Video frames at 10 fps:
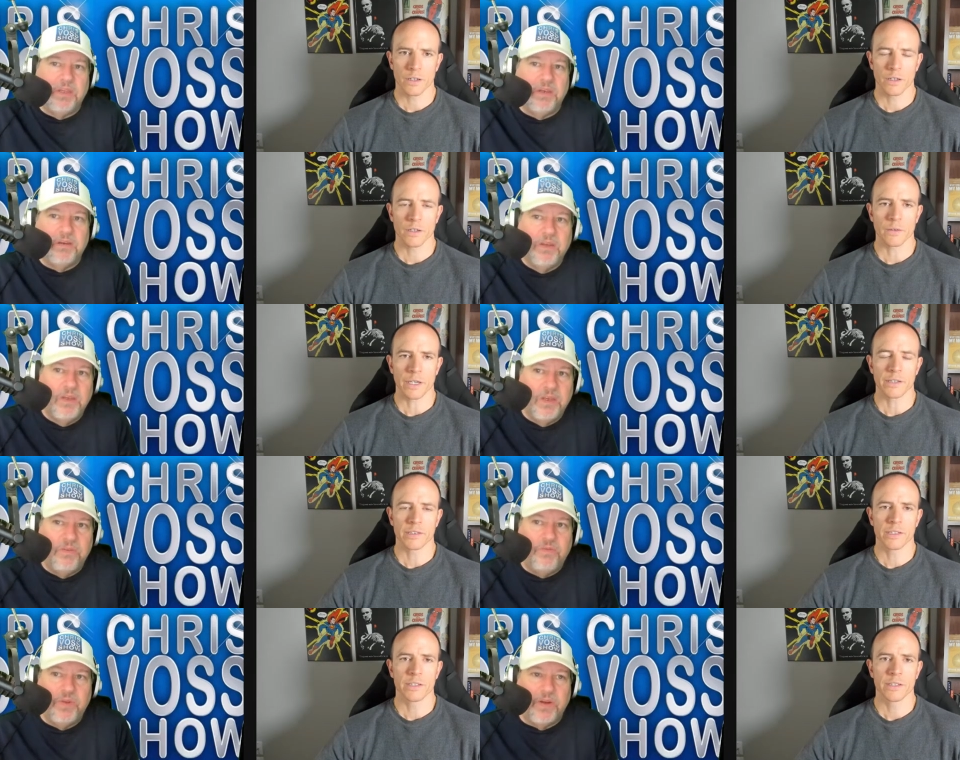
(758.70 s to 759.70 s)
Speaker 1: And
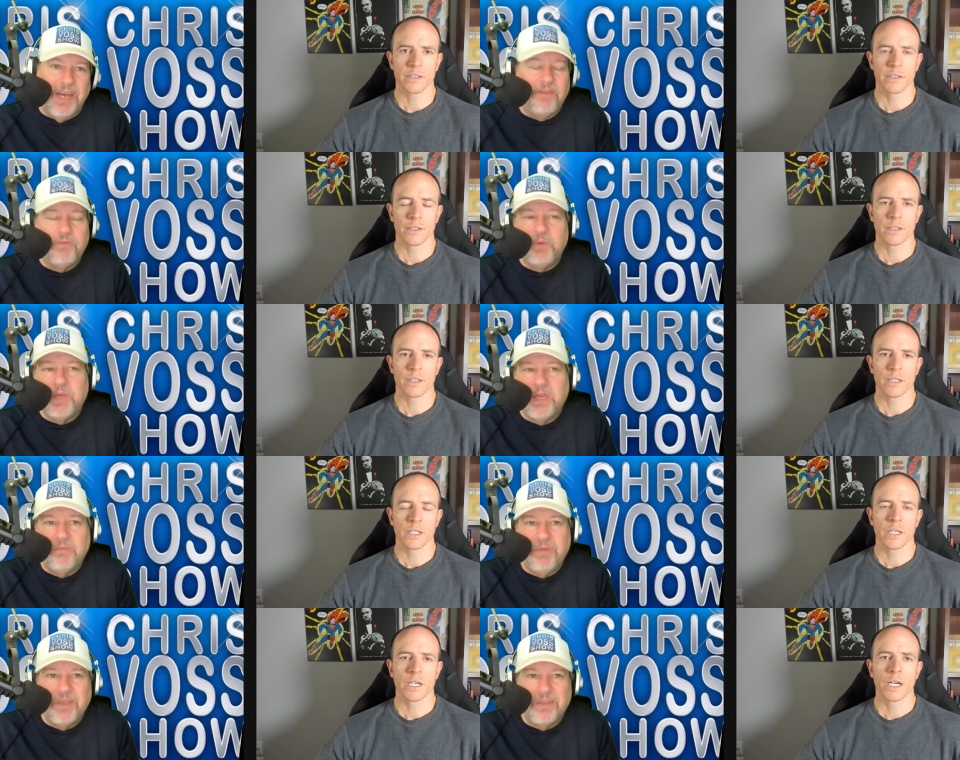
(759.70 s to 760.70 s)
Correct. if we don't have them, we
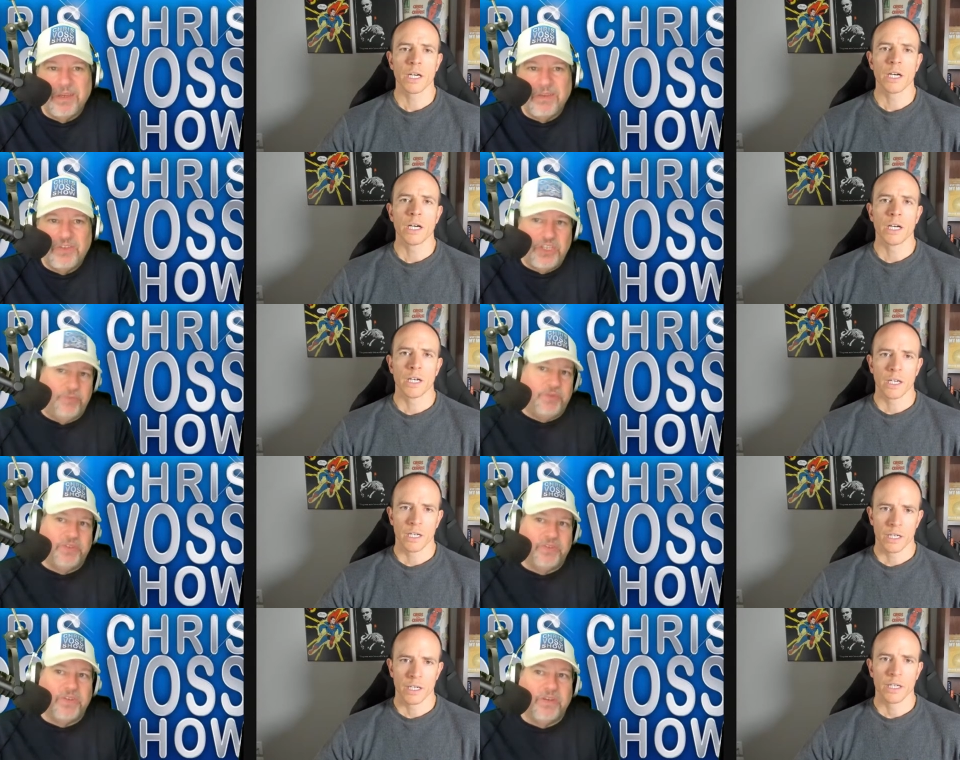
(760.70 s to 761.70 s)
can't make like
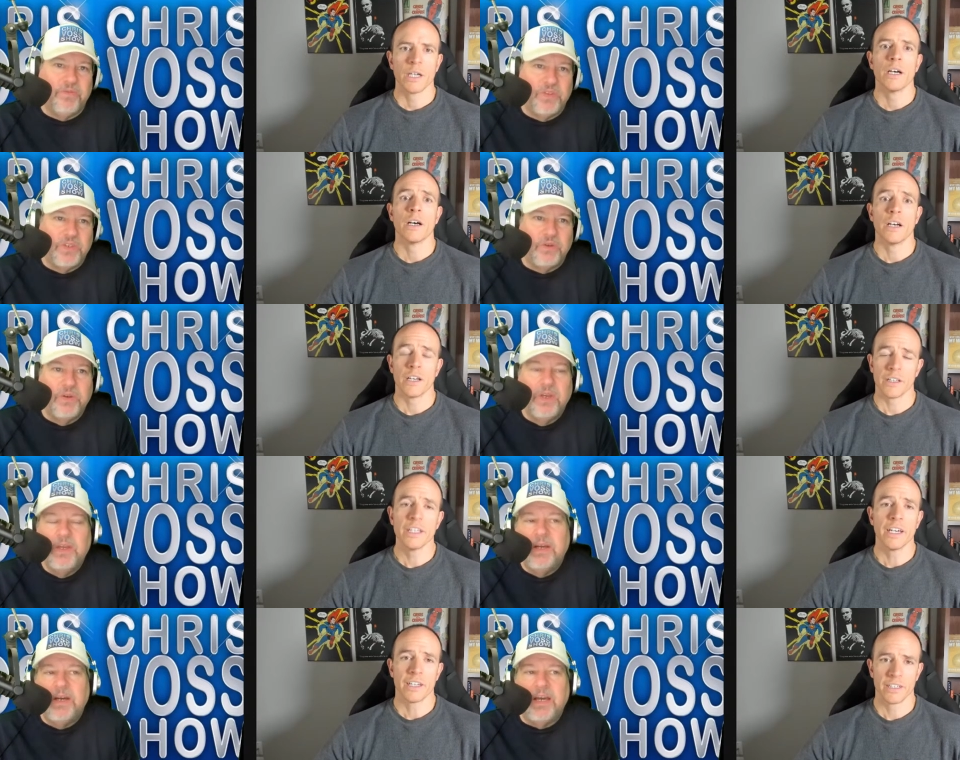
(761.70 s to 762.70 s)
chips and stuff. So
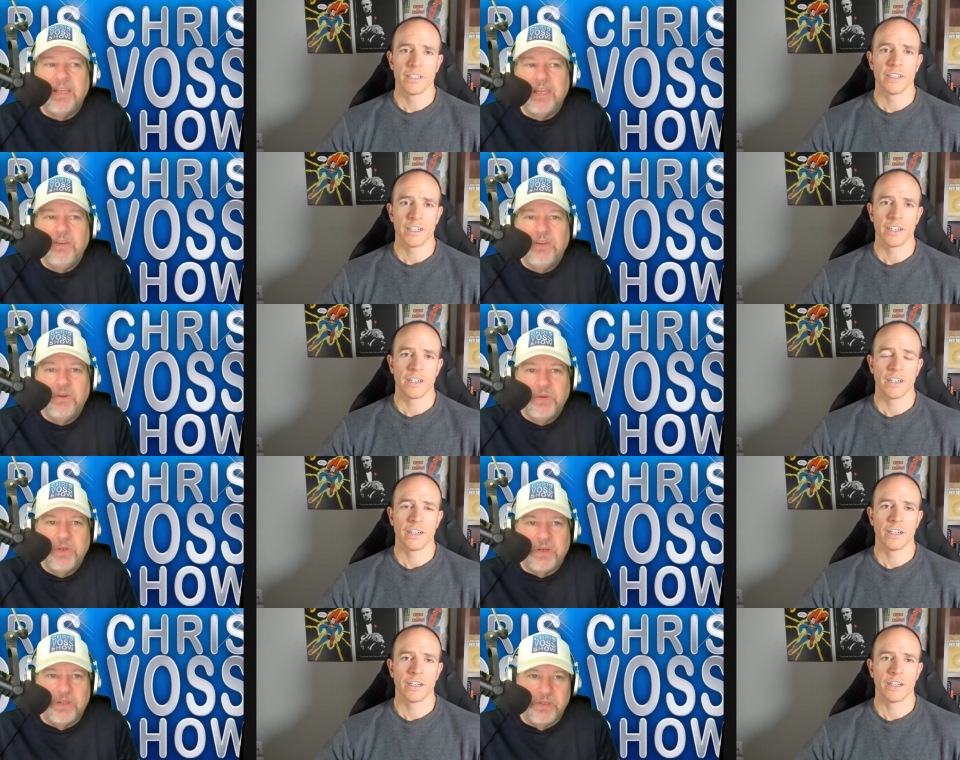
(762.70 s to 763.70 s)
yeah, I like how you go
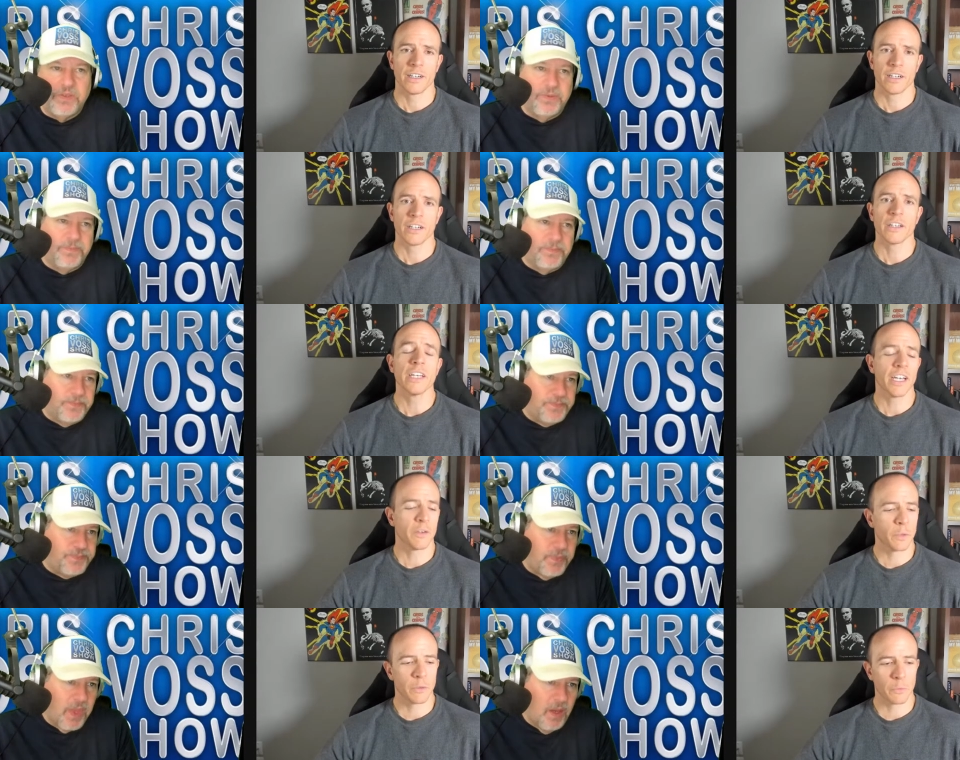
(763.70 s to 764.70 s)
into all this.
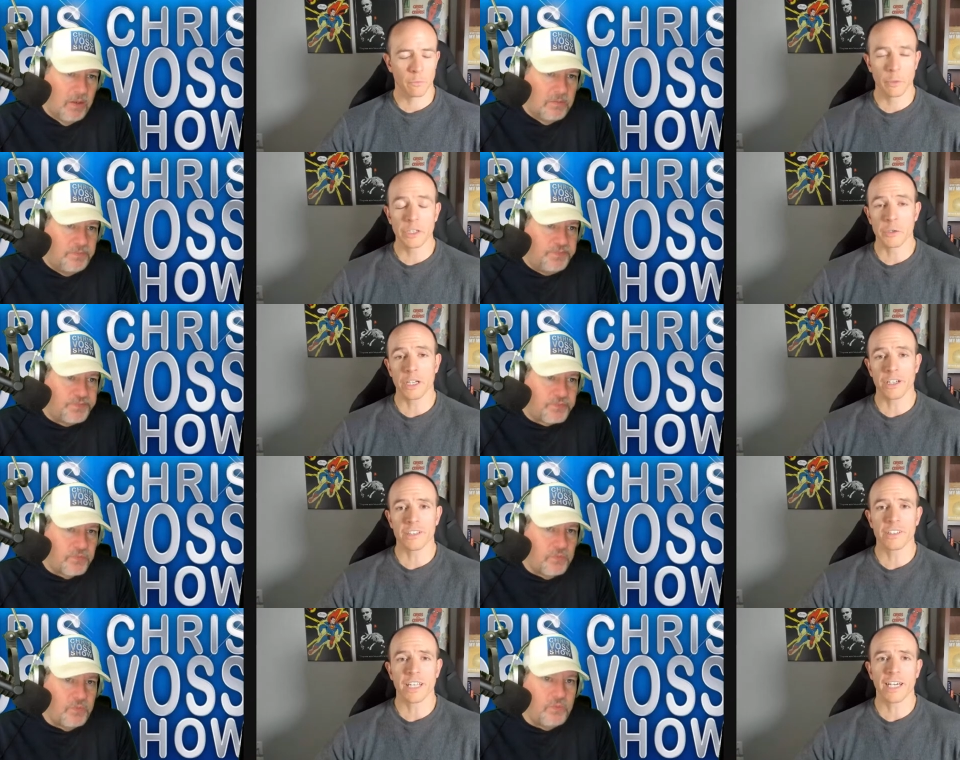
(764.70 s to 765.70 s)
Speaker 2: Yeah, and, and, we do
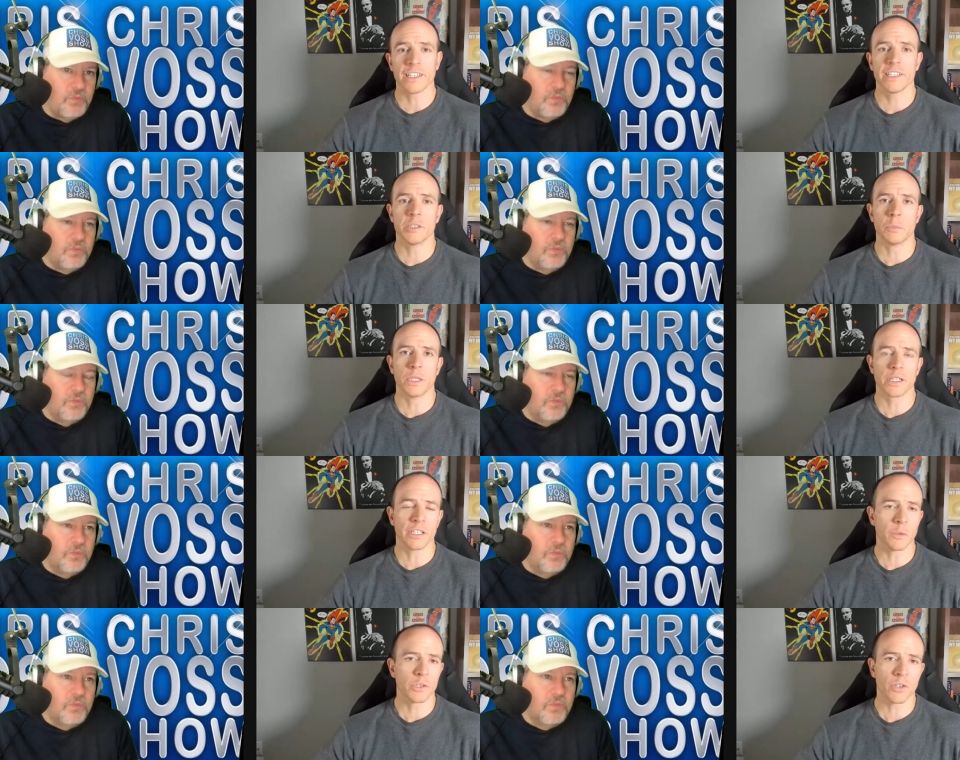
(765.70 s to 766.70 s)
get into that in the
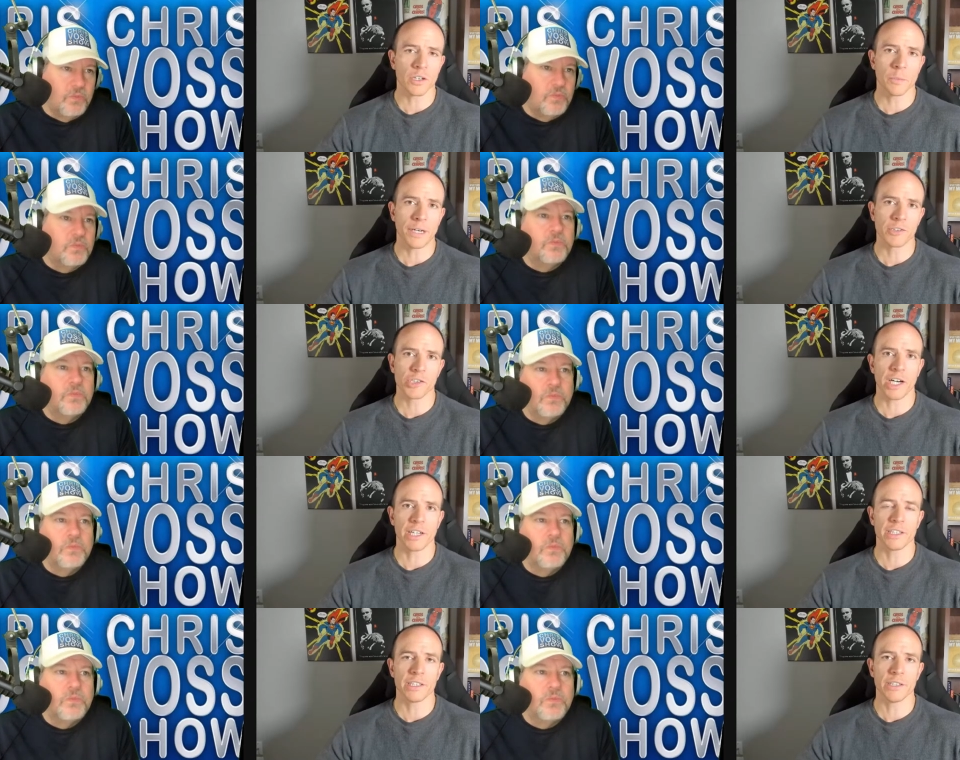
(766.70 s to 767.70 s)
book. You know, we talk about
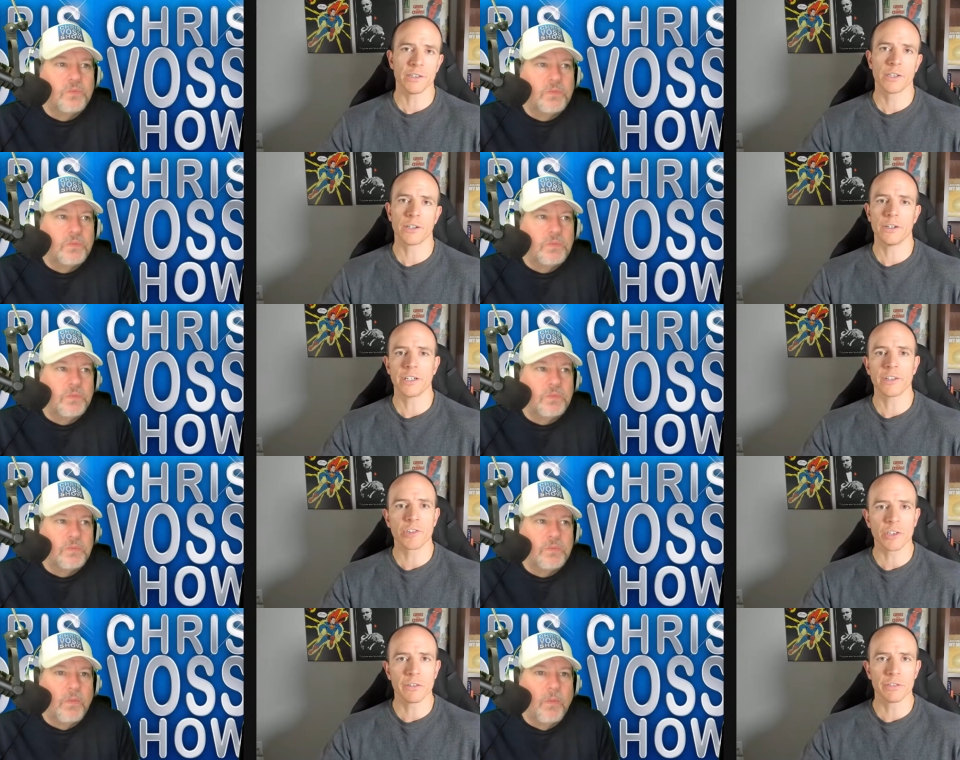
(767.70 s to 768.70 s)
China and their
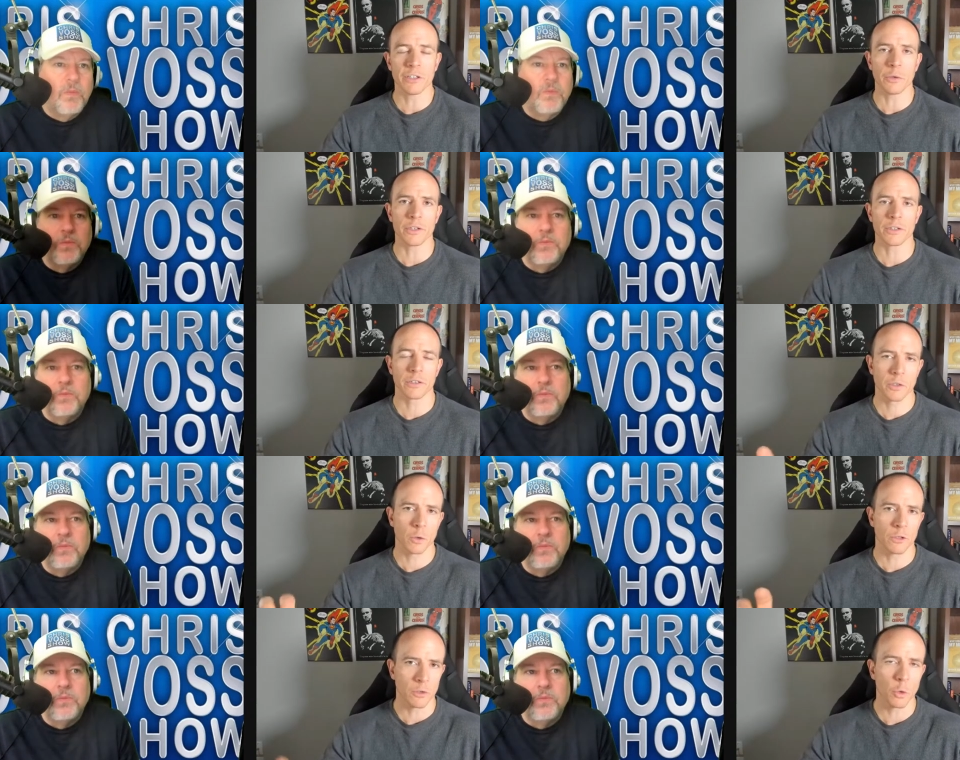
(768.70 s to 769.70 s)
initiative, you know, the
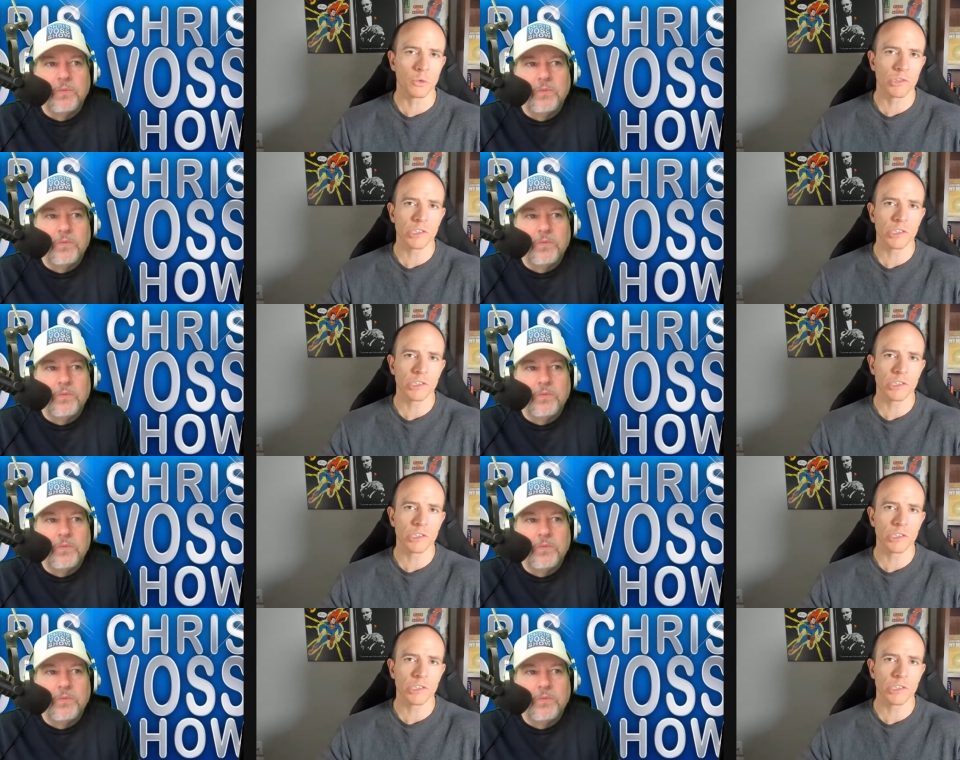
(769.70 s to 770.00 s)
quote unquote